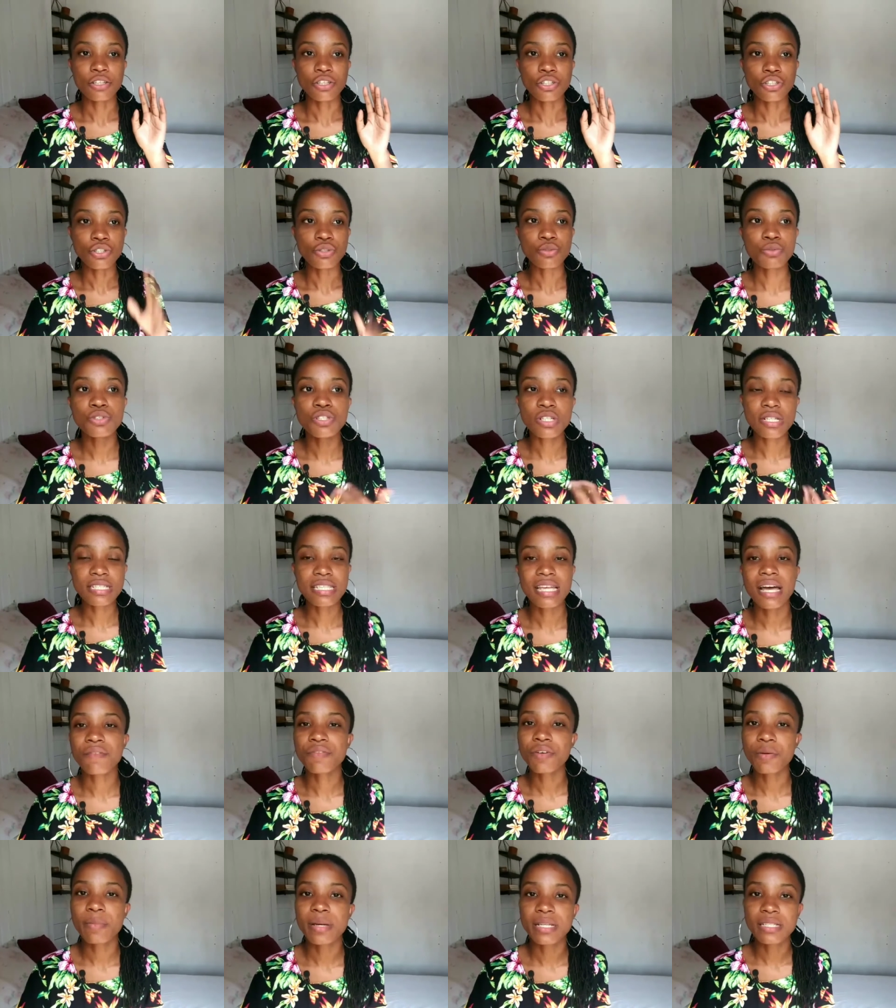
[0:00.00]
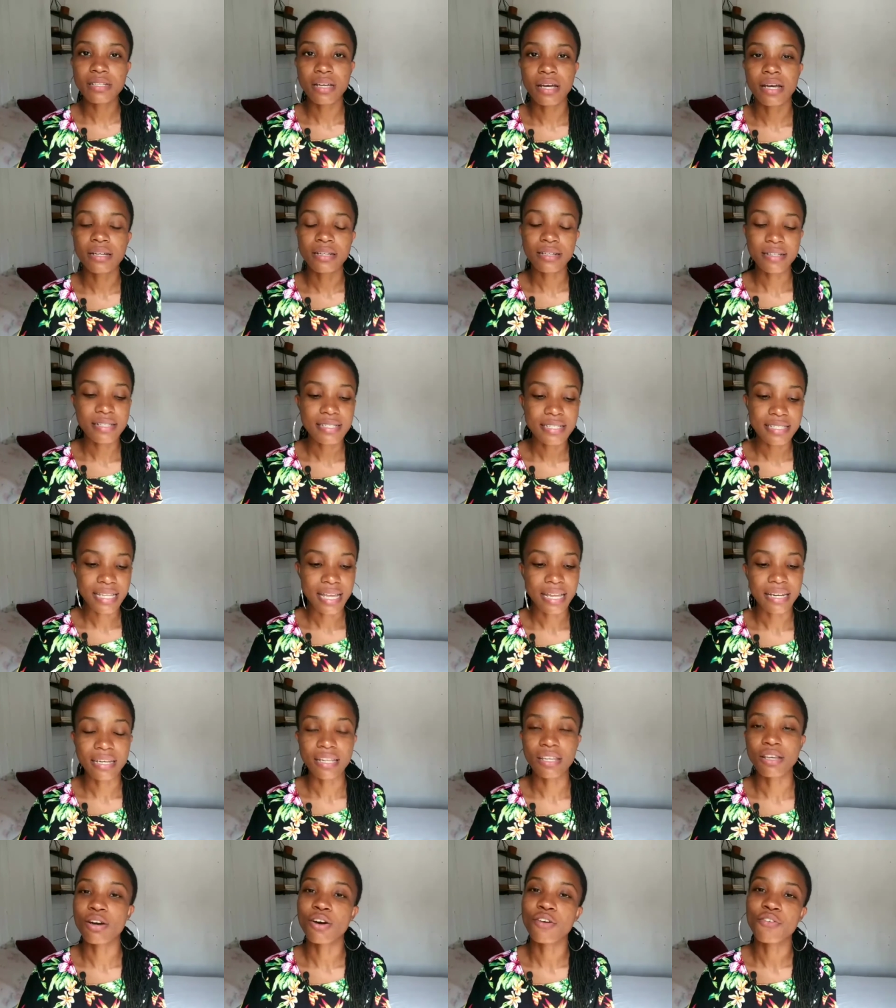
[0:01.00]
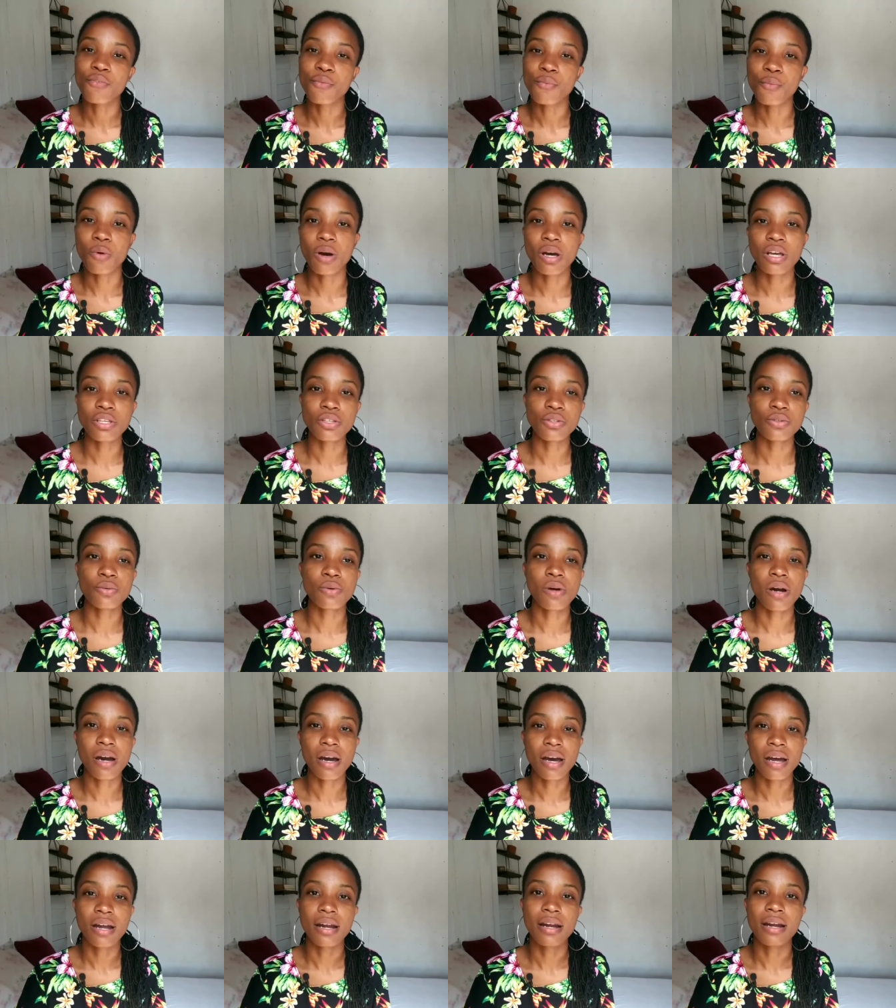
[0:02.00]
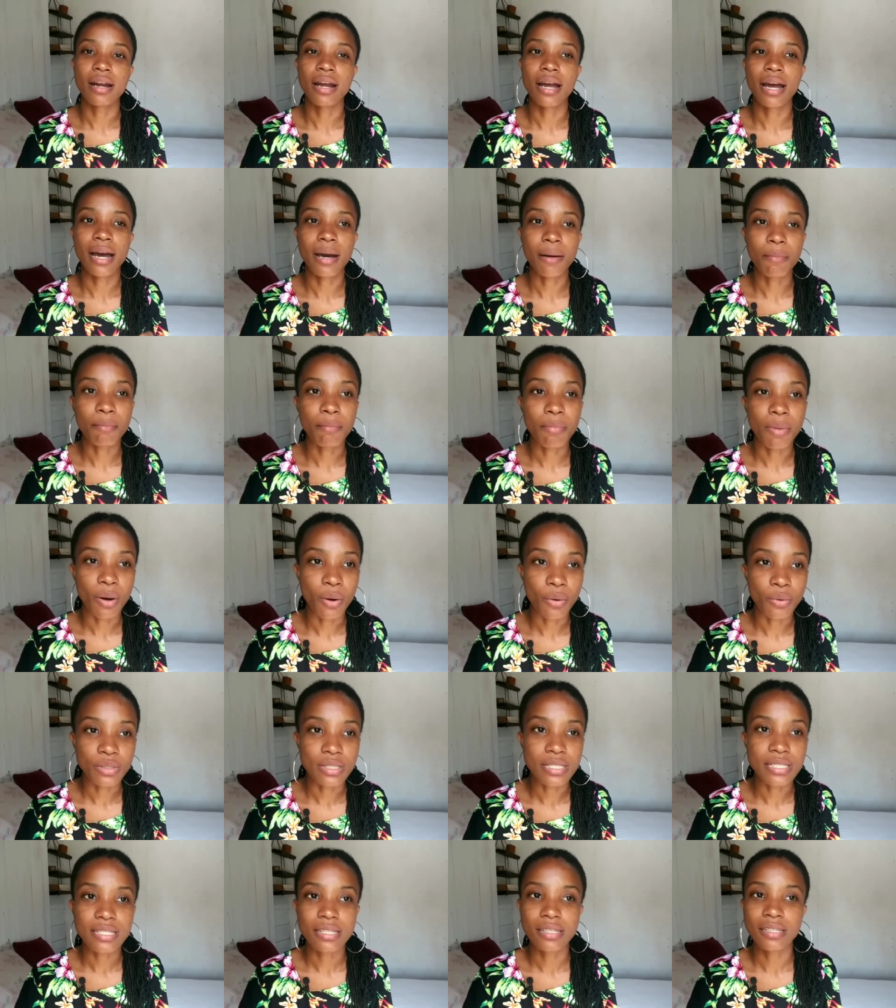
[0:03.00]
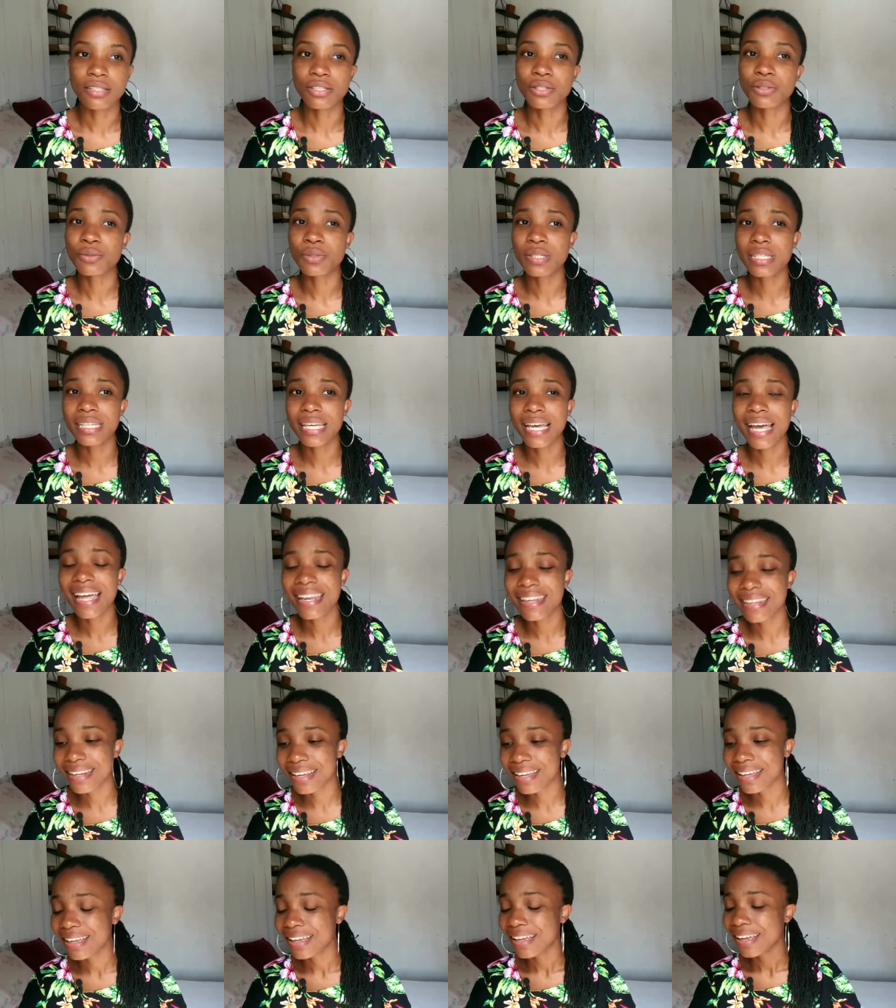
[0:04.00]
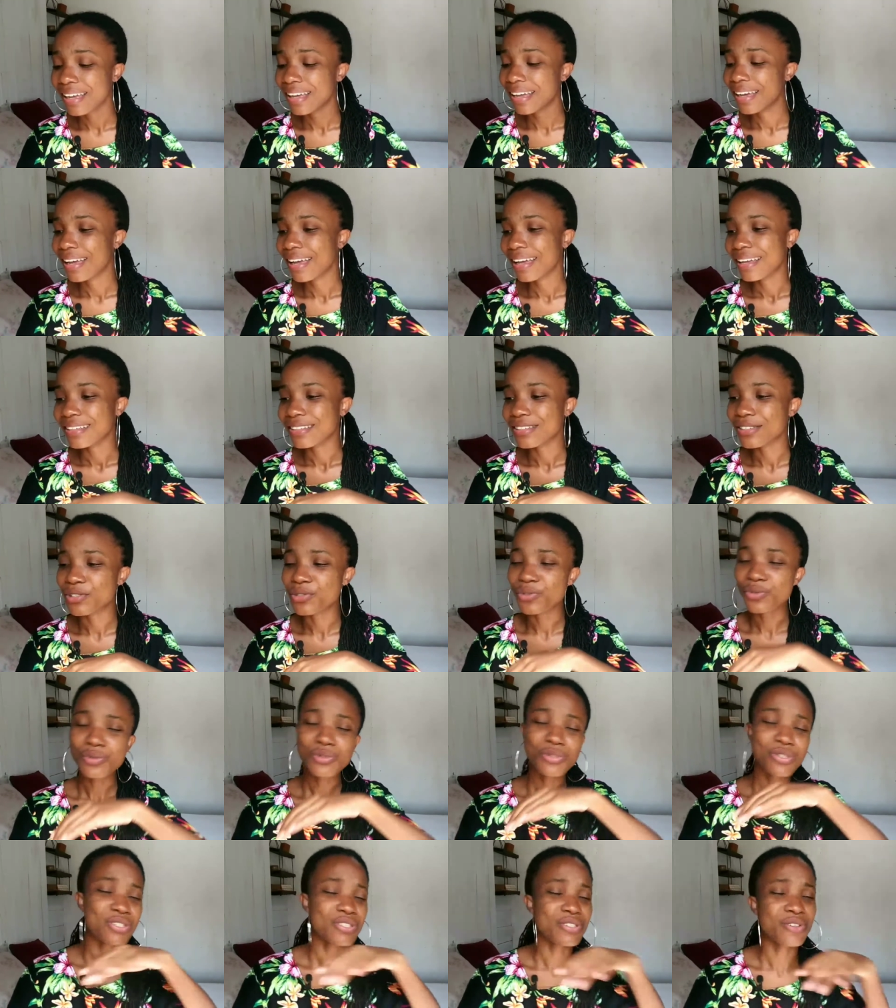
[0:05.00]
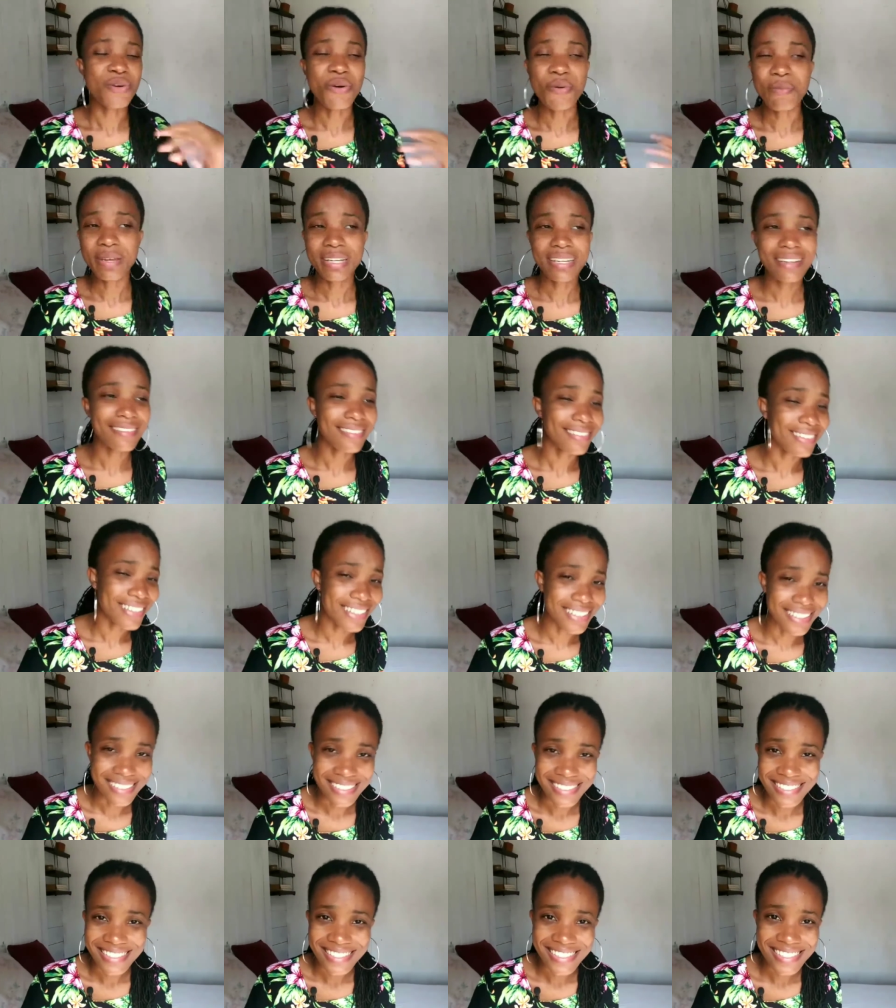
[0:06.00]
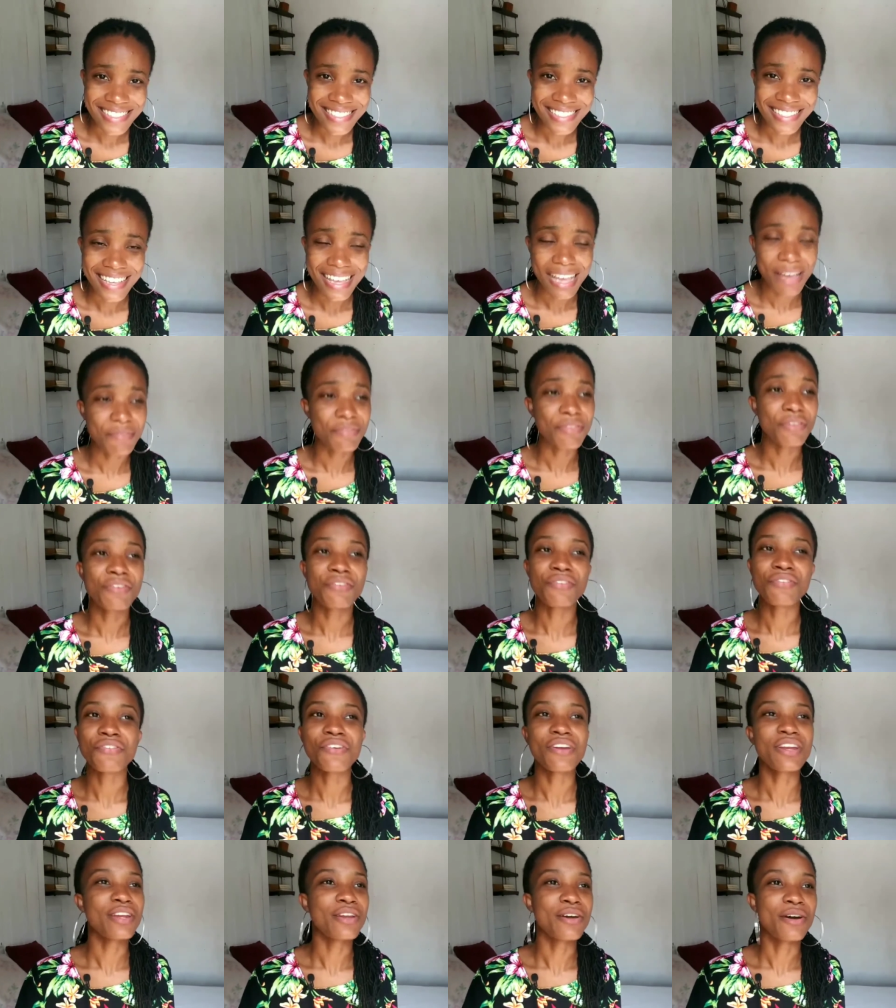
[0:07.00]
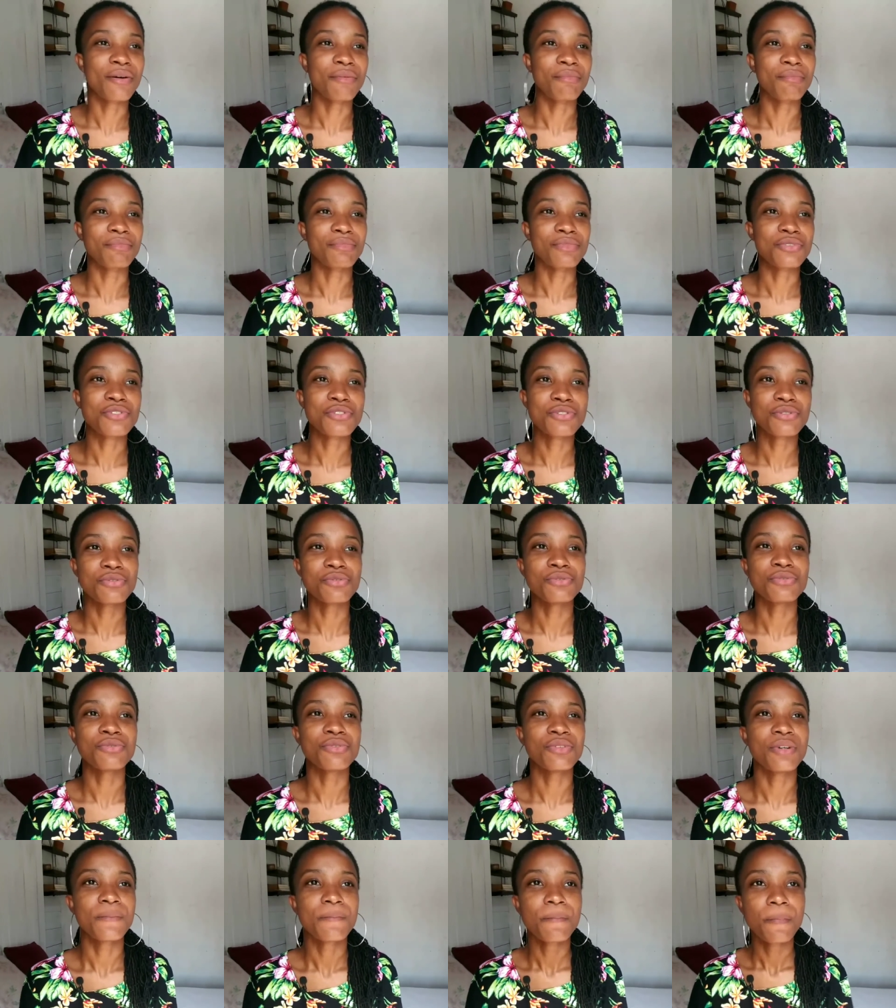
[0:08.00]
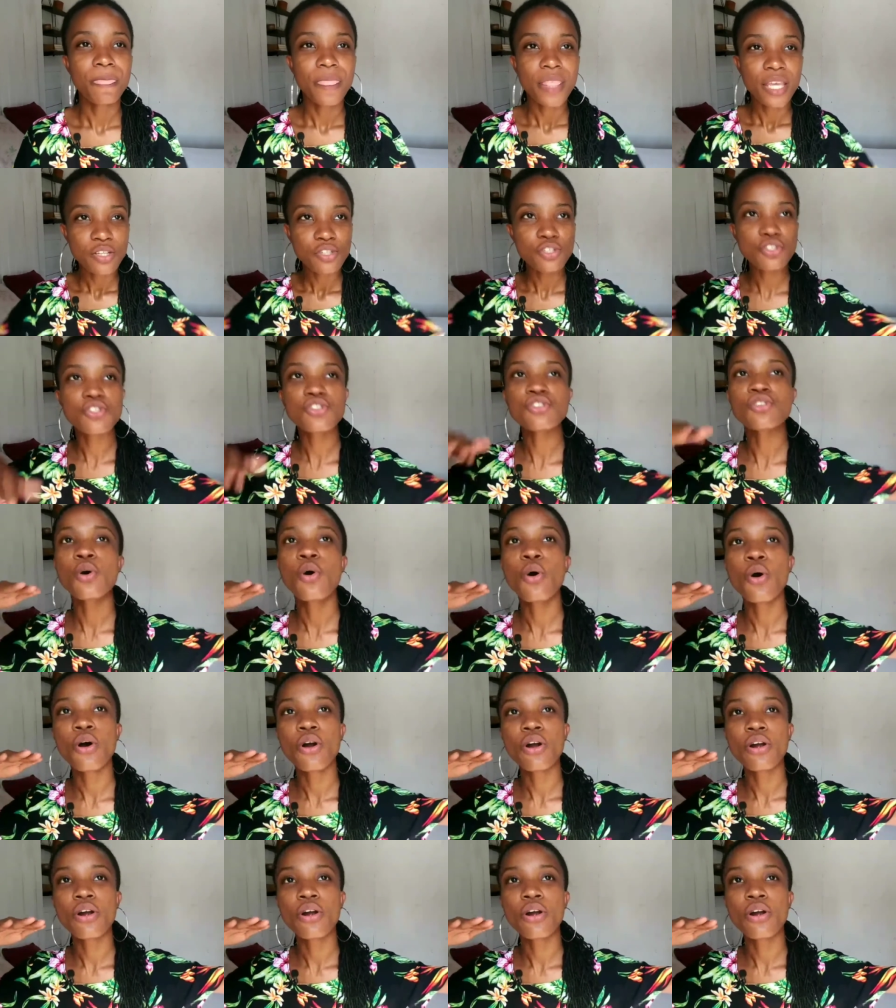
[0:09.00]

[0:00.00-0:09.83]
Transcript: you just have a better understanding of what you are about. You can do so many things, have the freedom to so